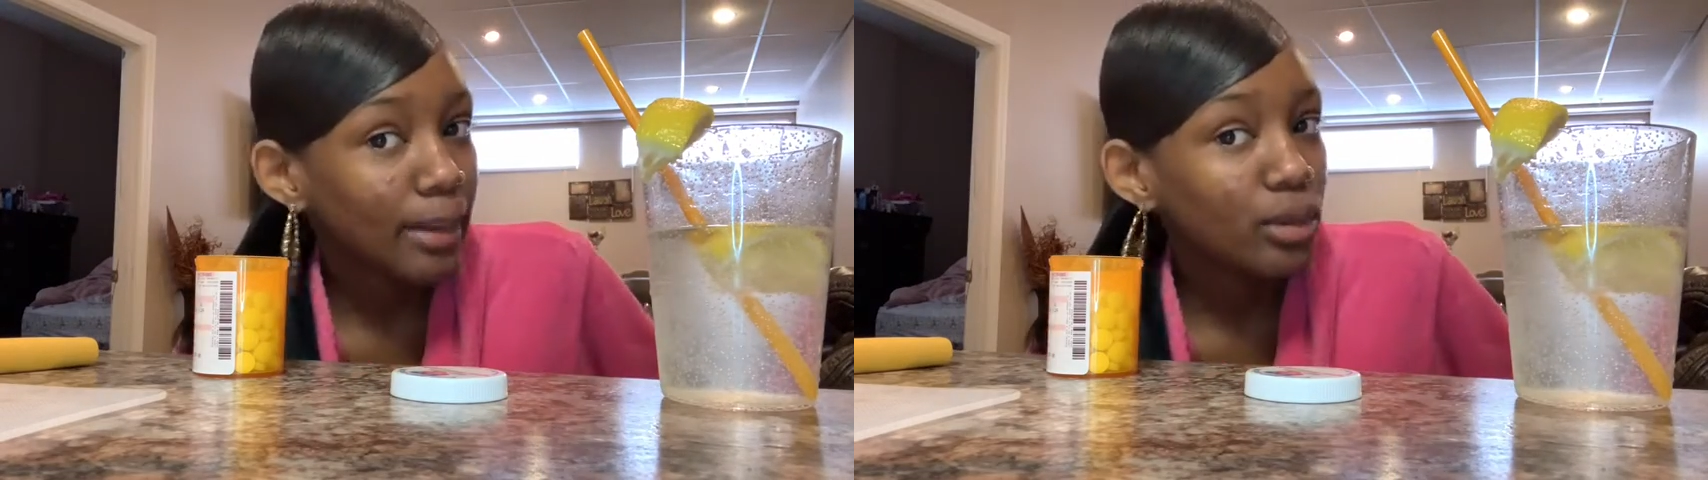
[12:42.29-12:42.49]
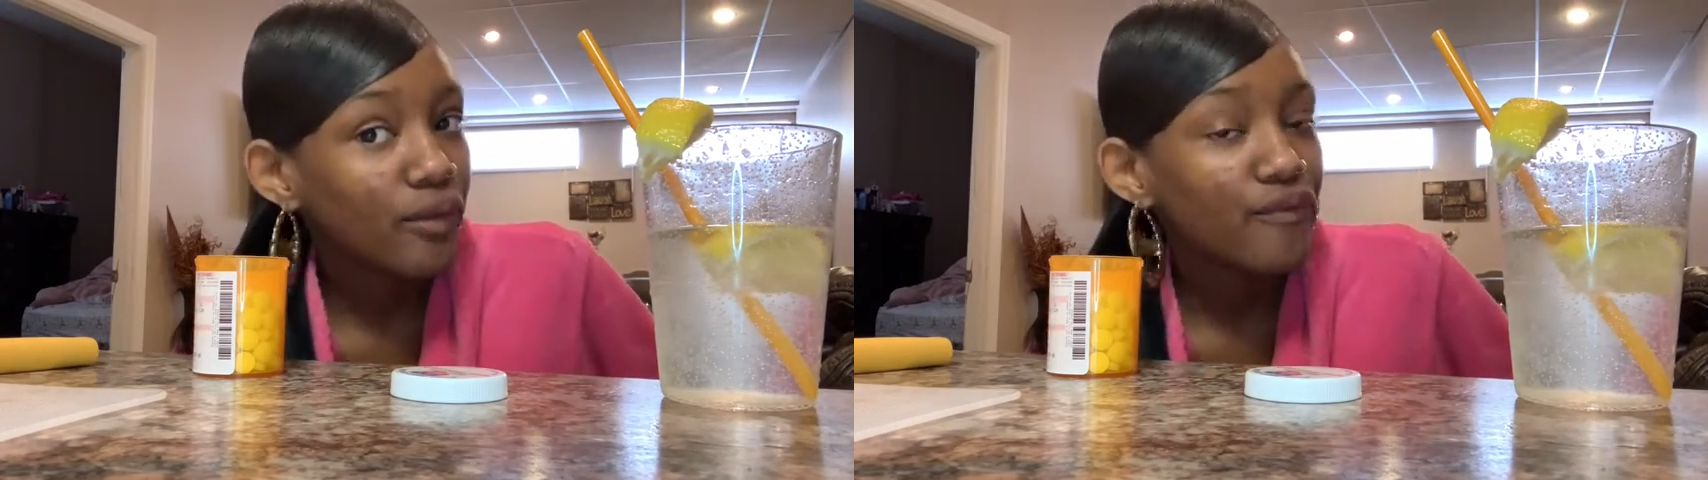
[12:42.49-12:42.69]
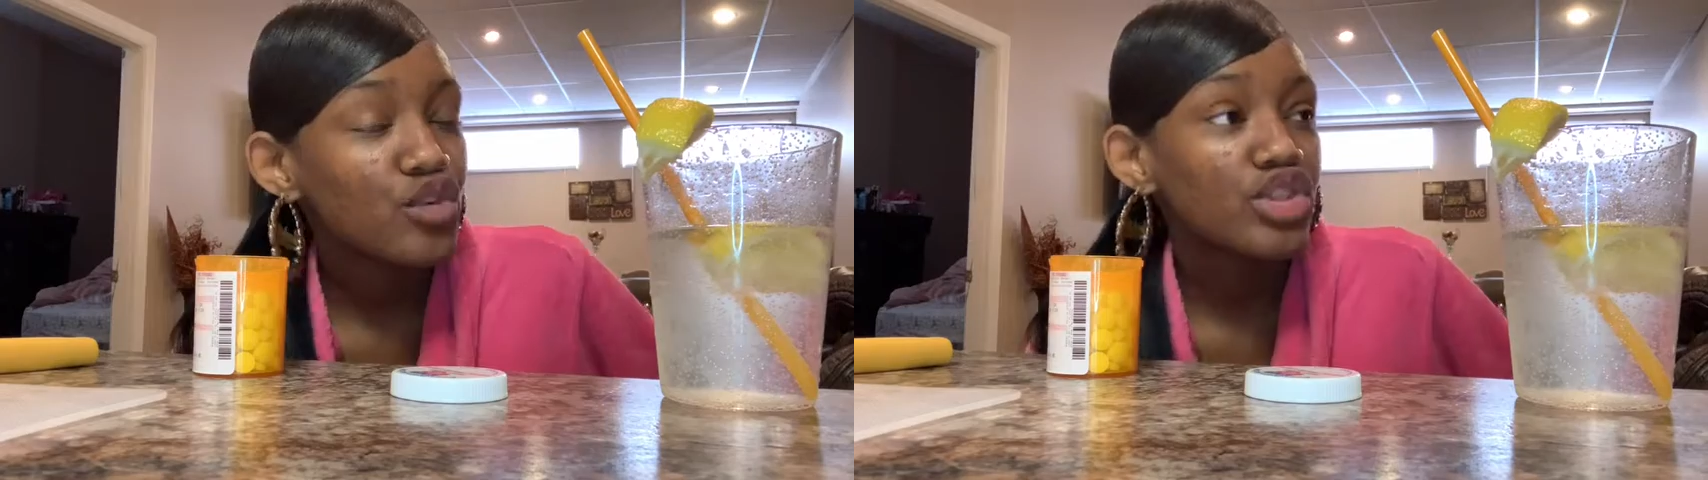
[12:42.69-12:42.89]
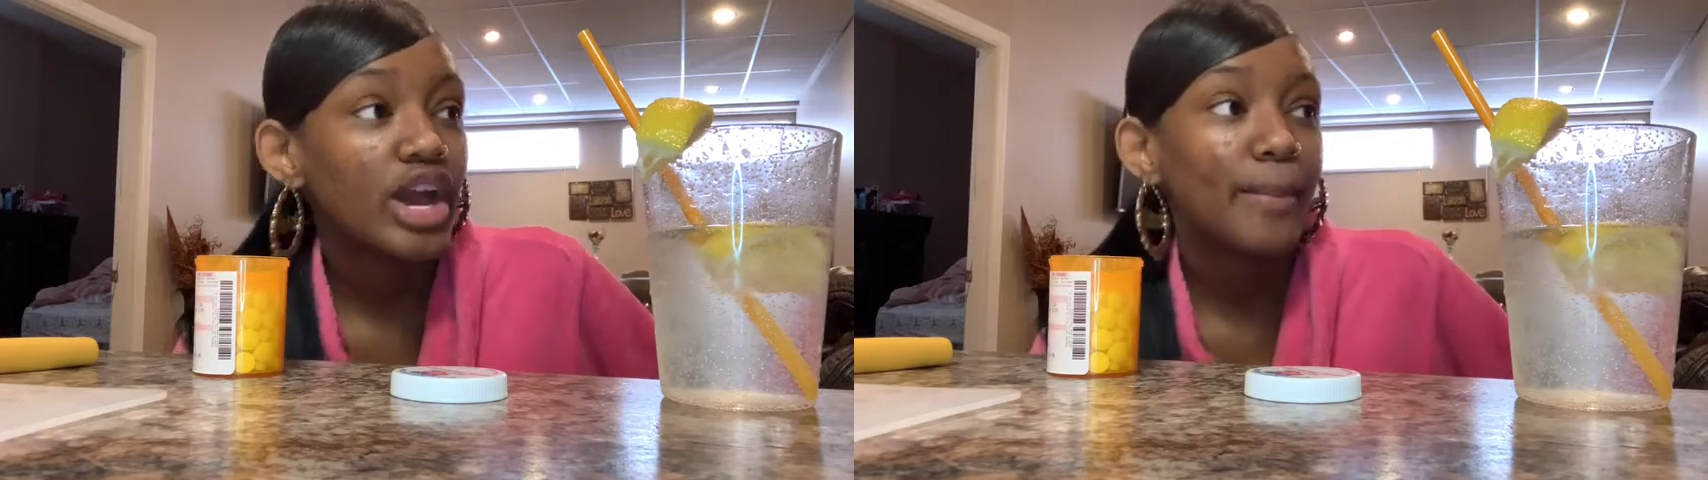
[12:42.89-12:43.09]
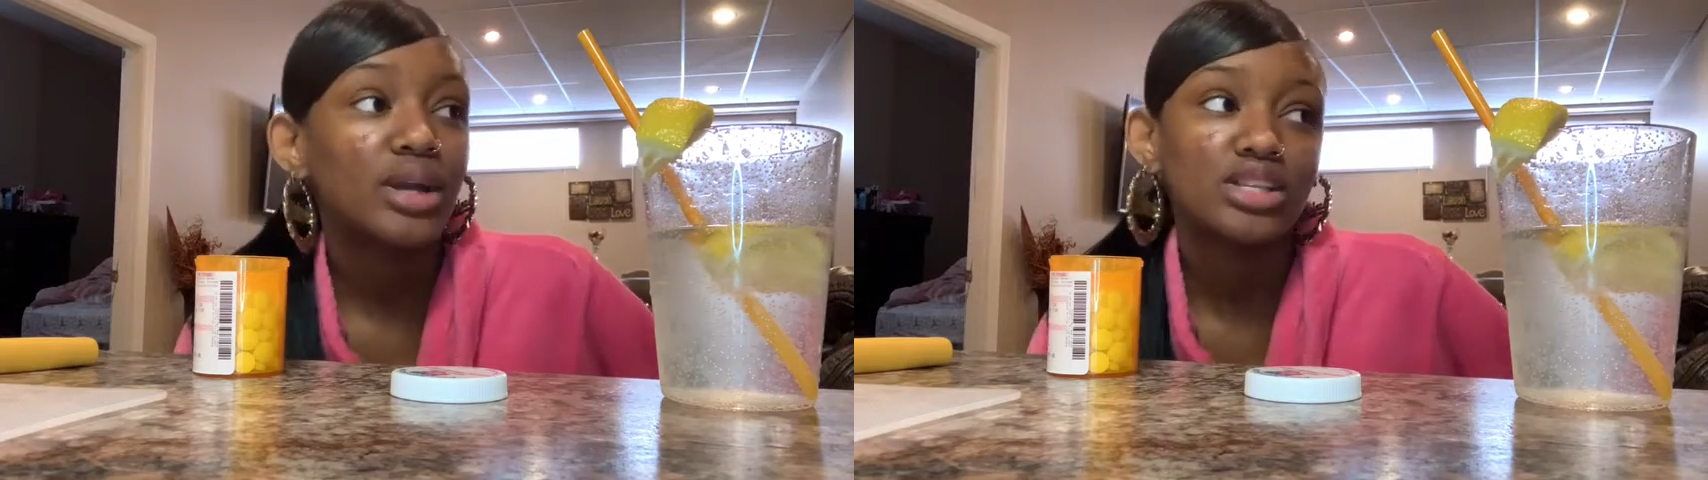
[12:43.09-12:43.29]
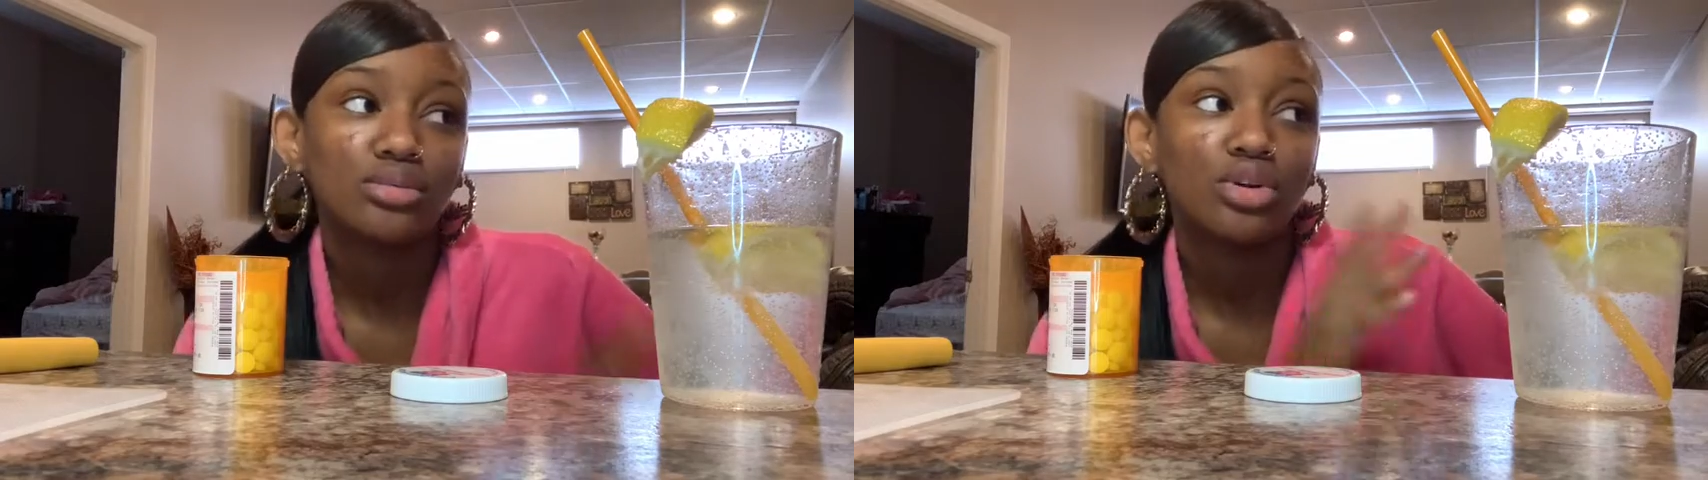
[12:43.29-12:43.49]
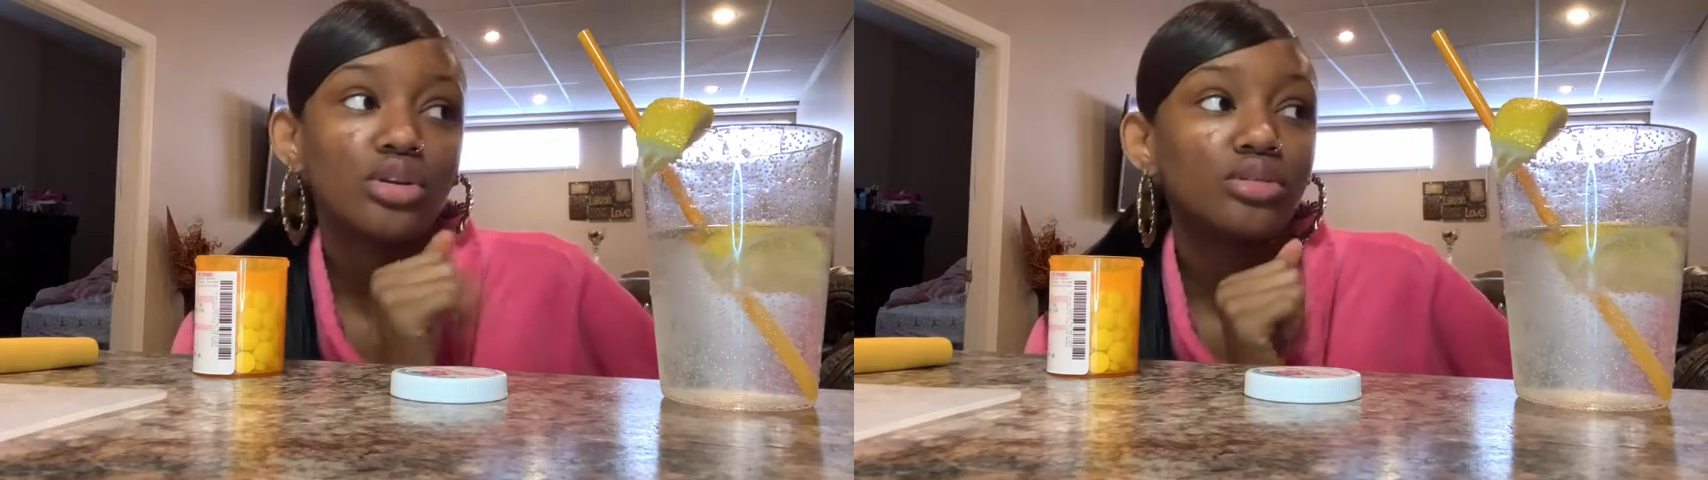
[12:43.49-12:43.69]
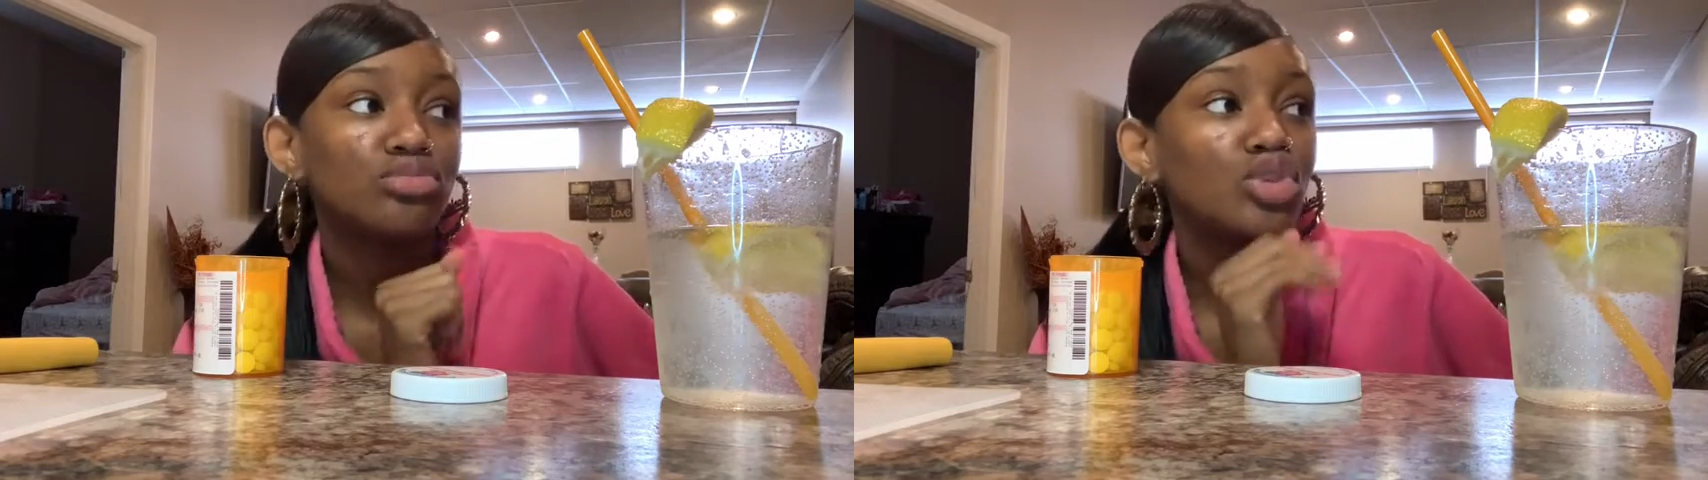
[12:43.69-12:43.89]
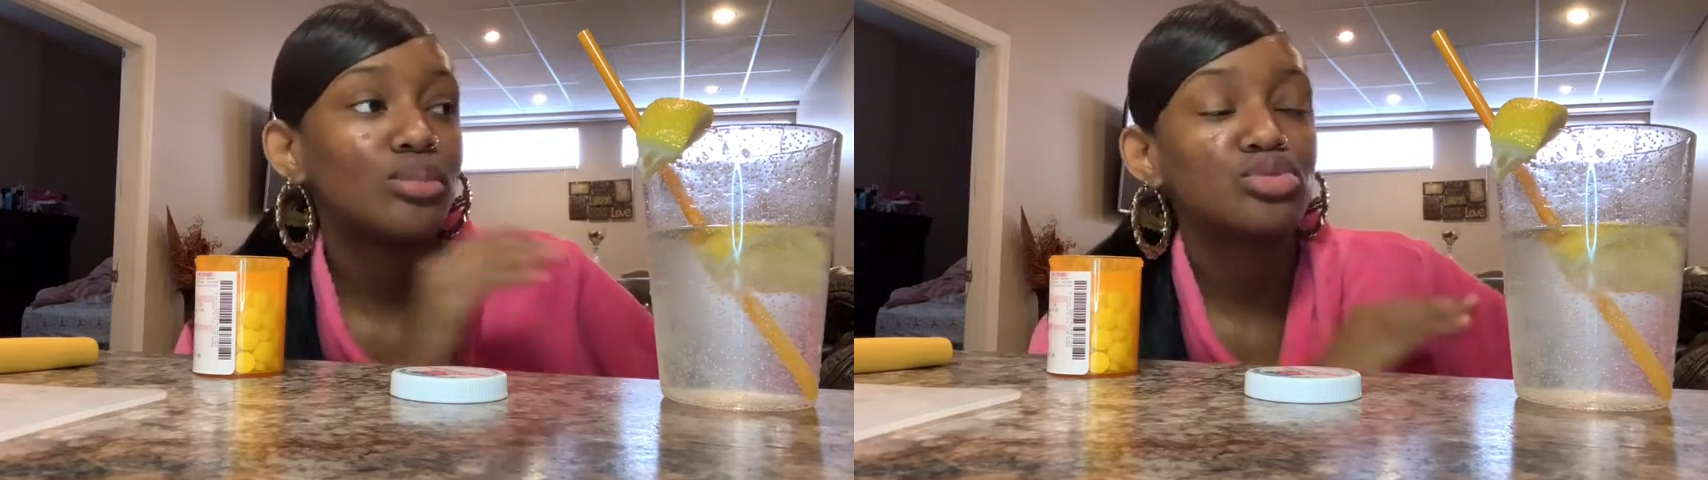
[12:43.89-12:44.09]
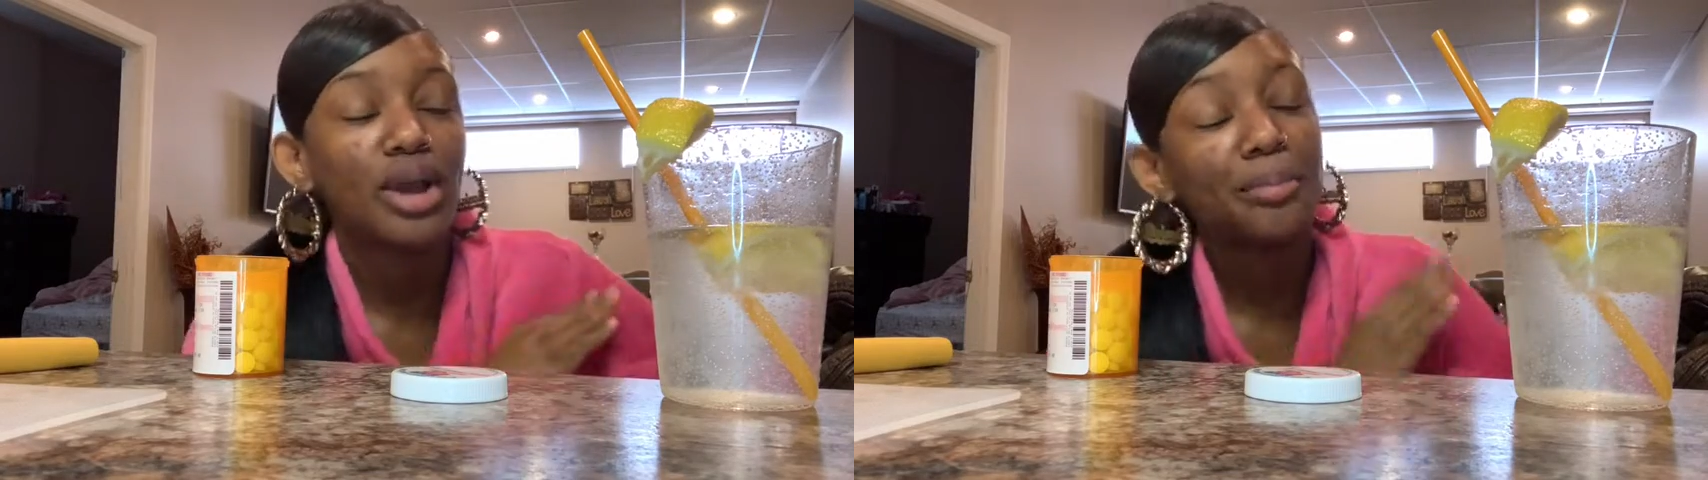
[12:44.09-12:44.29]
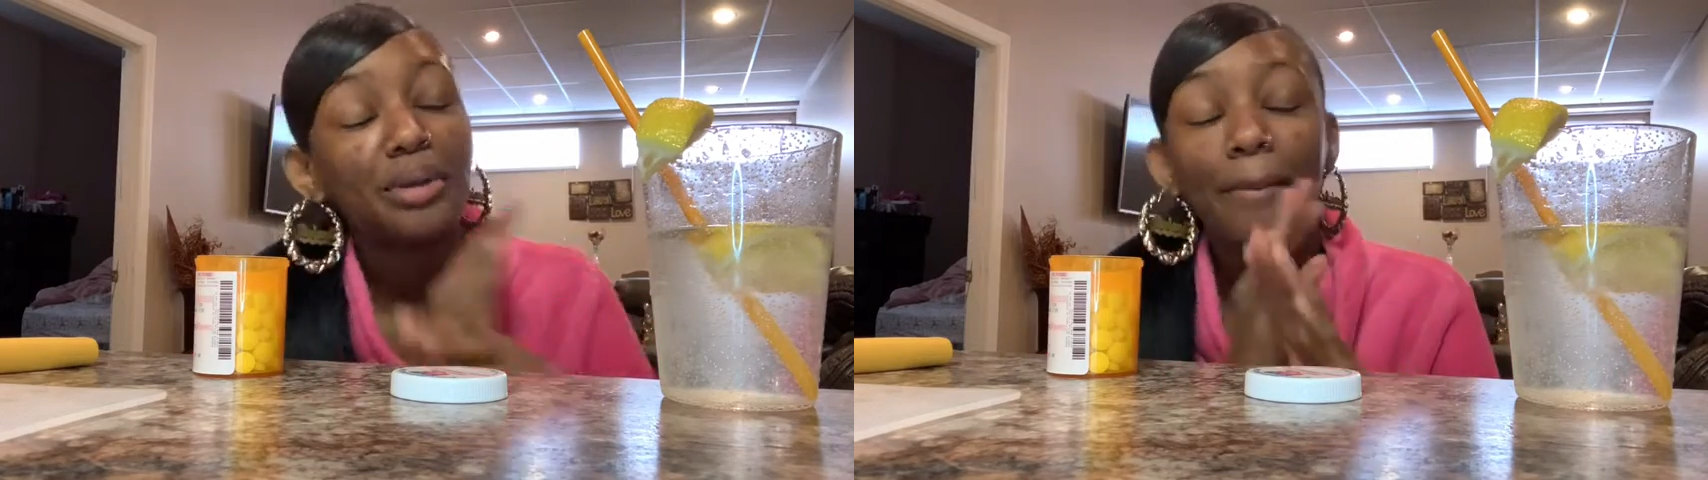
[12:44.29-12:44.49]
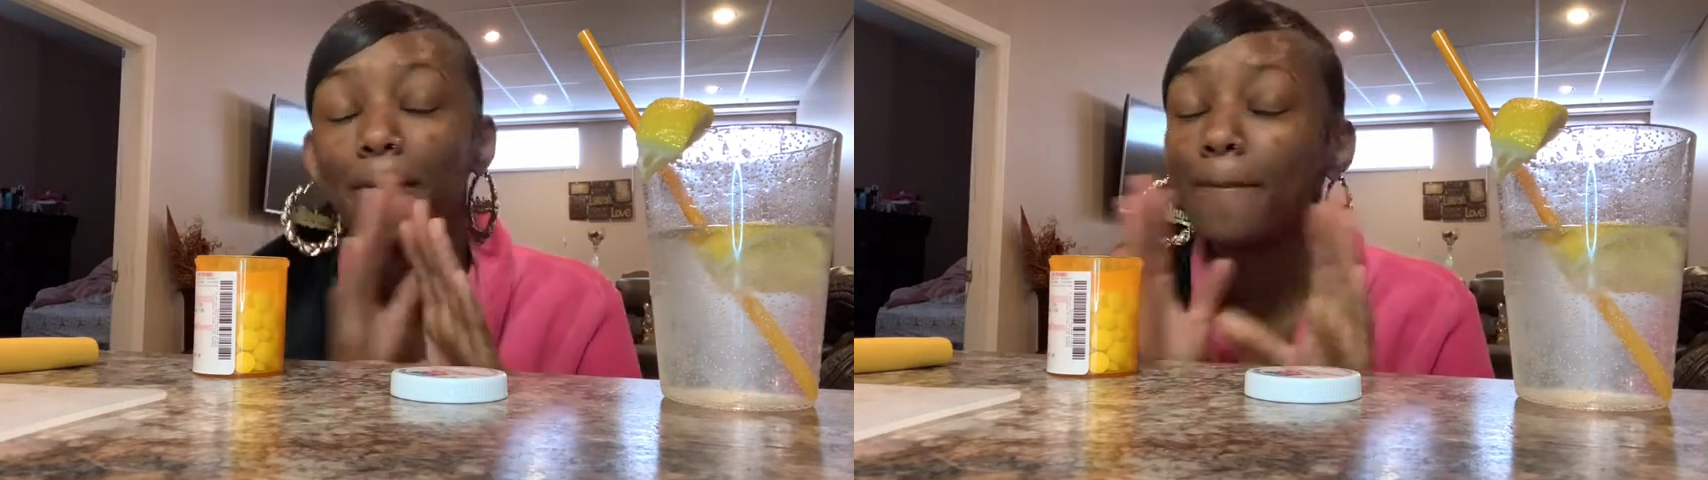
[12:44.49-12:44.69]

I'm looking for that because I'm dropping a